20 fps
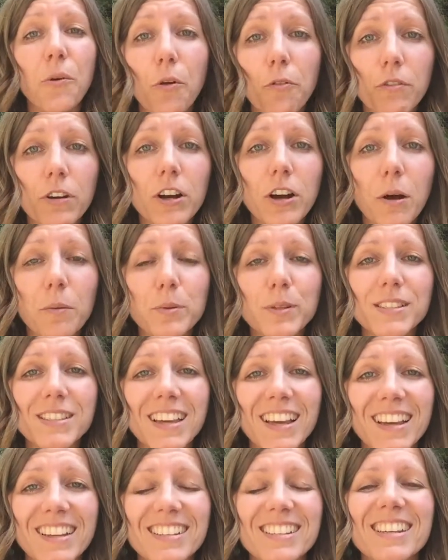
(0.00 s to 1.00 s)

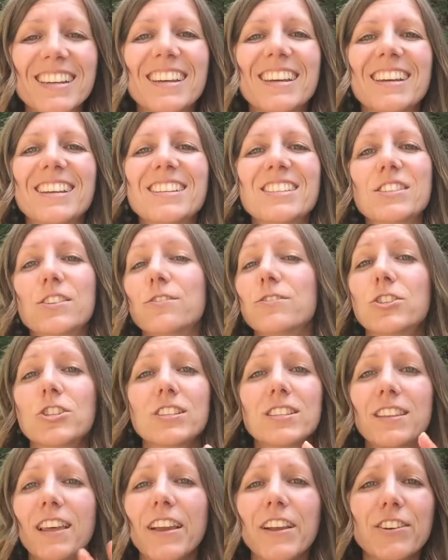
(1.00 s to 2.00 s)
overcompensate. So
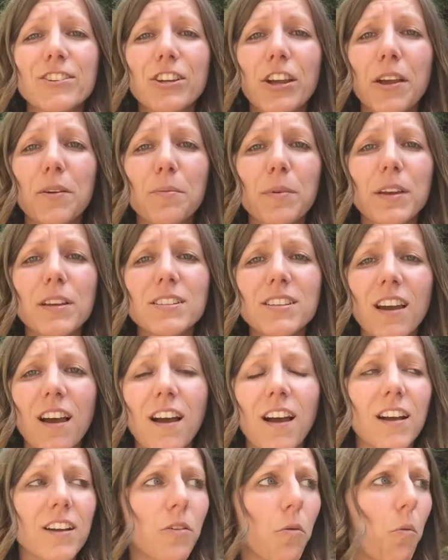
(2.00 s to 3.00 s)
just let your dog be a
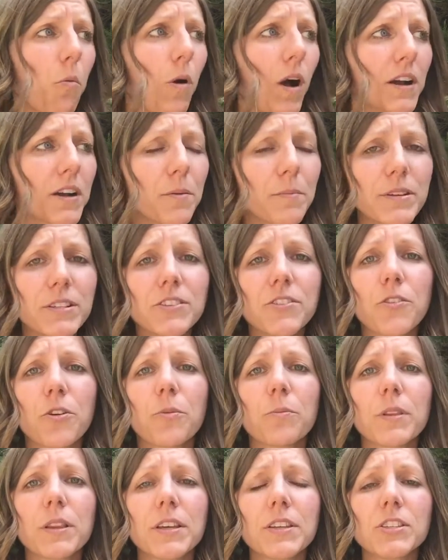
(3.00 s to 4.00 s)
dog. Walk them as you
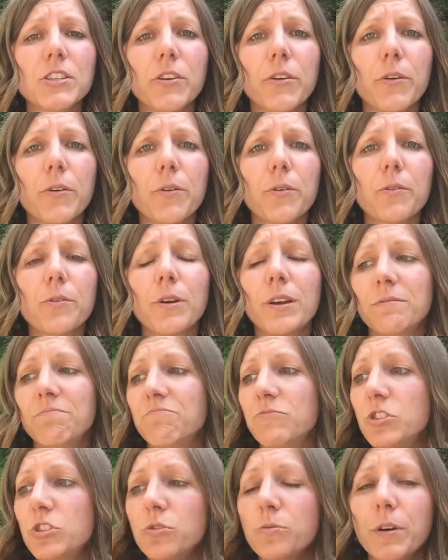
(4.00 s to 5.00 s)
normally do
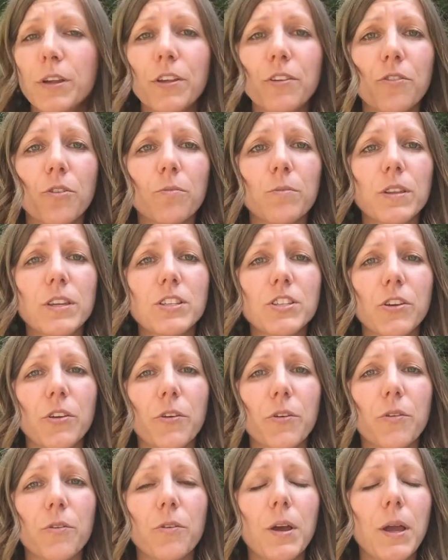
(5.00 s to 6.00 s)
what you normally
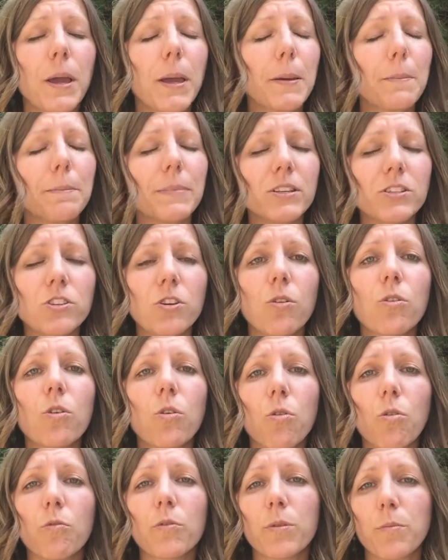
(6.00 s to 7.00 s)
do, but don't
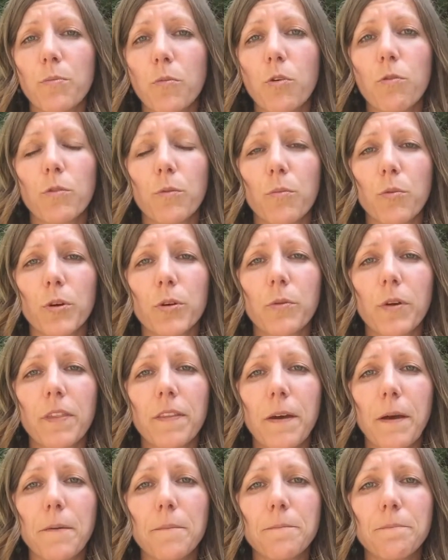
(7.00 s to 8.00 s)
go overboard with
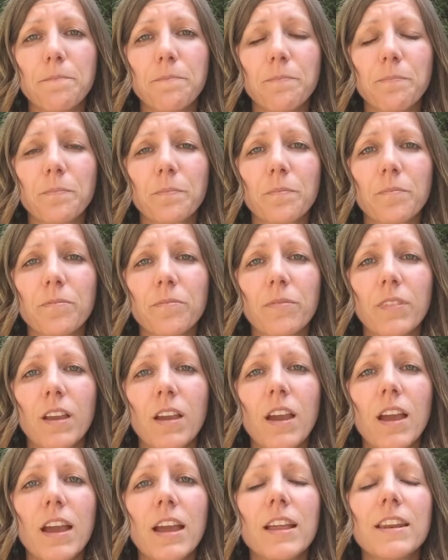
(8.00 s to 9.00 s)
it.
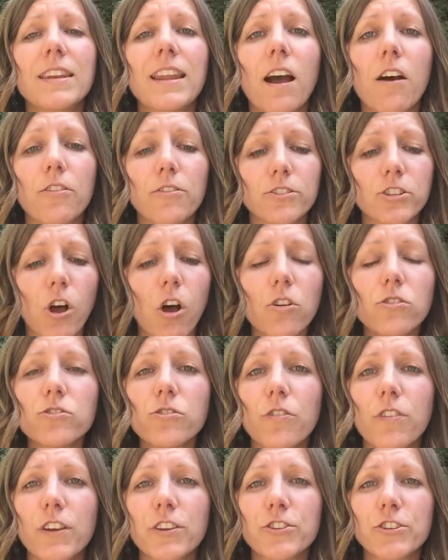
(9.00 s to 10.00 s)
Now, there's
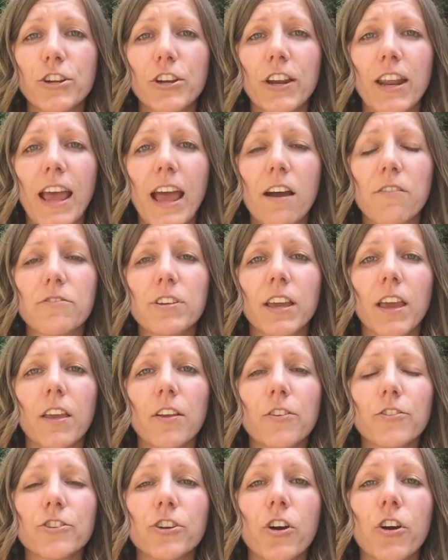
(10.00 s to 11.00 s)
also things you're going to have to get
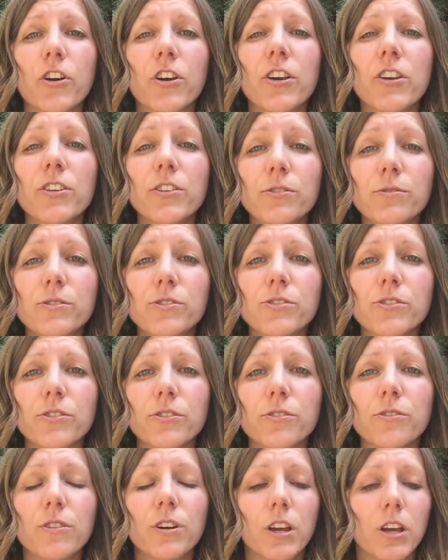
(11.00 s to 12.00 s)
your dog used to,